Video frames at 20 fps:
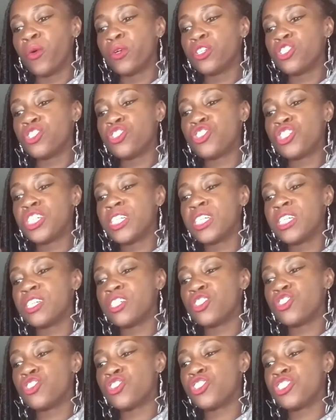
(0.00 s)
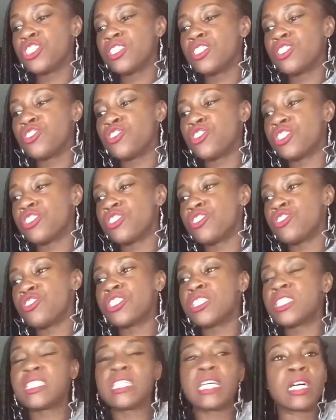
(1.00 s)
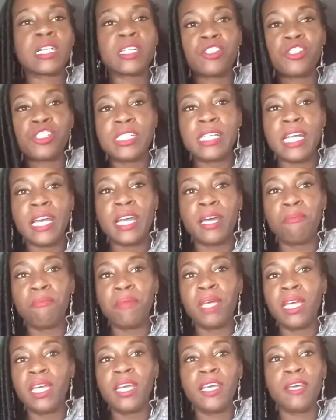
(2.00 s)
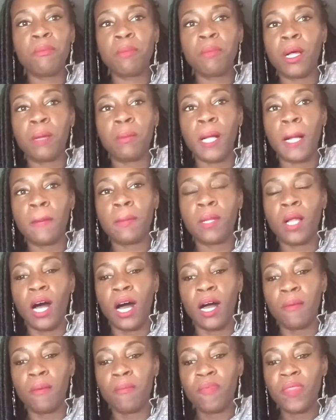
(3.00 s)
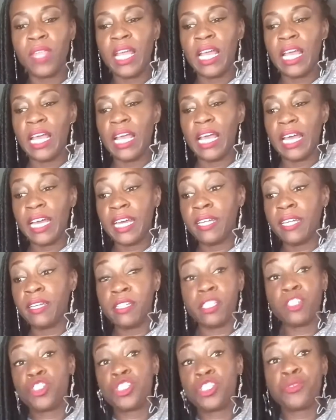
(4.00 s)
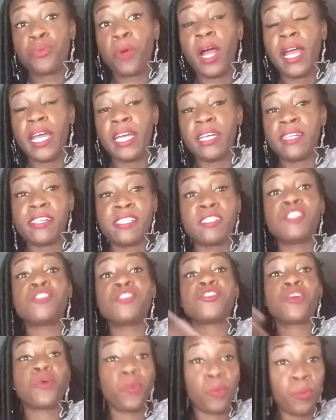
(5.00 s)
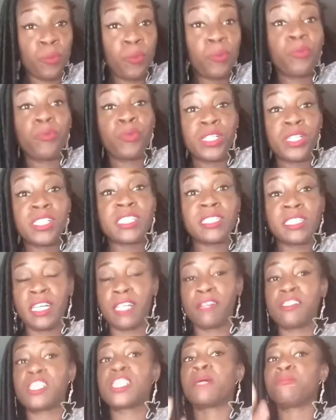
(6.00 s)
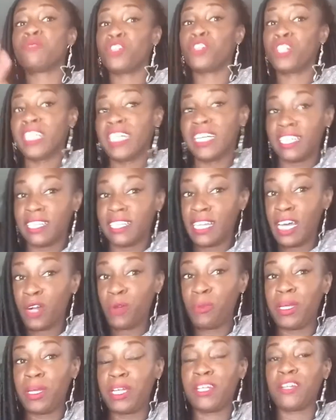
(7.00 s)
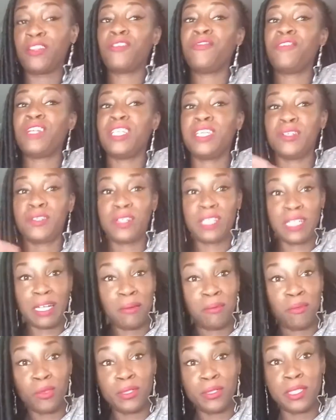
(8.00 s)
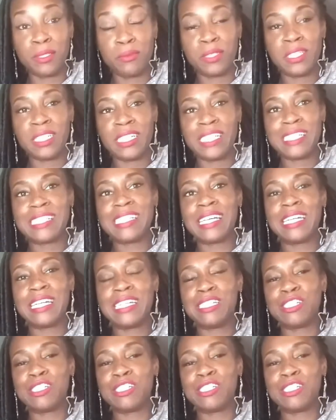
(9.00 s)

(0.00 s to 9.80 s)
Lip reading: she doesn't understand me, blah, blah, blah. And she's right. And so recently I stopped drinking, and that'll be another video that I'm really, really excited